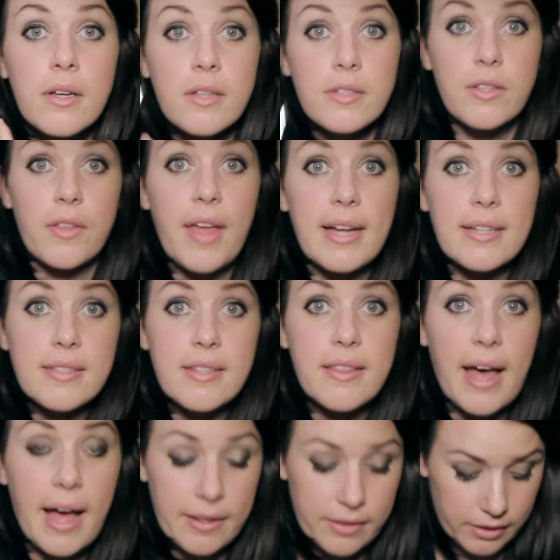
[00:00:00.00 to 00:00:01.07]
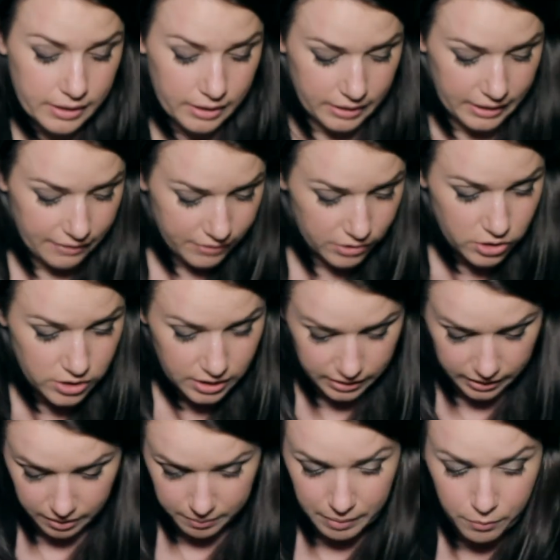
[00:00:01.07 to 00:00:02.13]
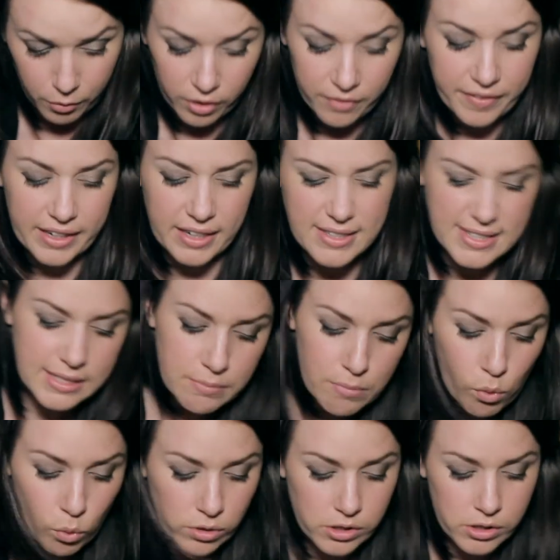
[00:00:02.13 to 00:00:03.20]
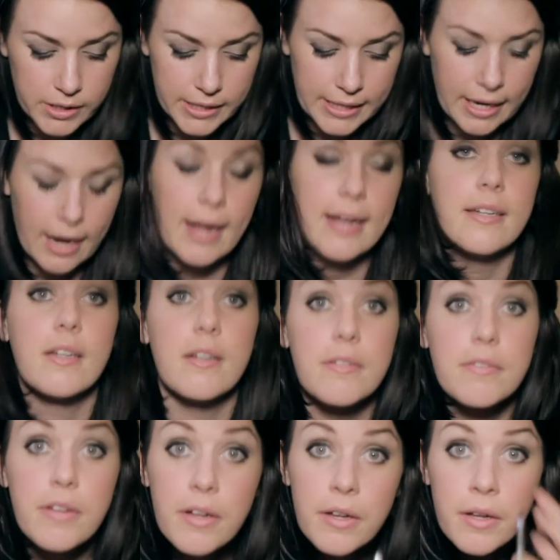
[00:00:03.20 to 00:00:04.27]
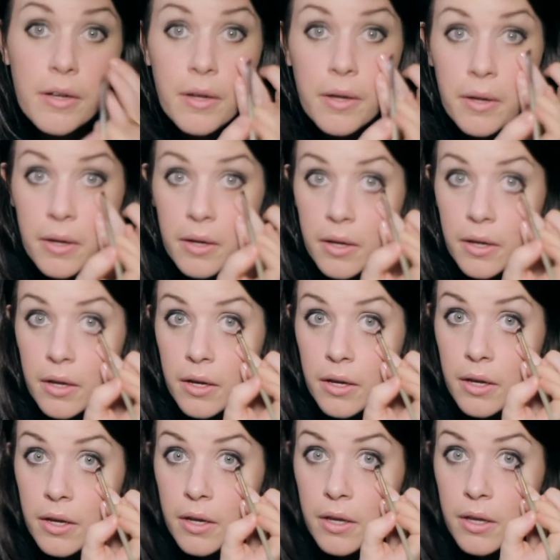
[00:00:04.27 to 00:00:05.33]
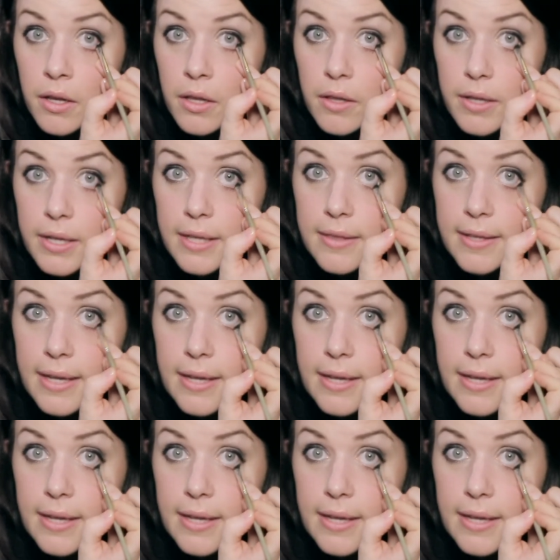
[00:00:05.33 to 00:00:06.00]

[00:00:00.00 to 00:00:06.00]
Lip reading: So that's that look. It'll give you just a little bit more of like a smoldery kind of look in the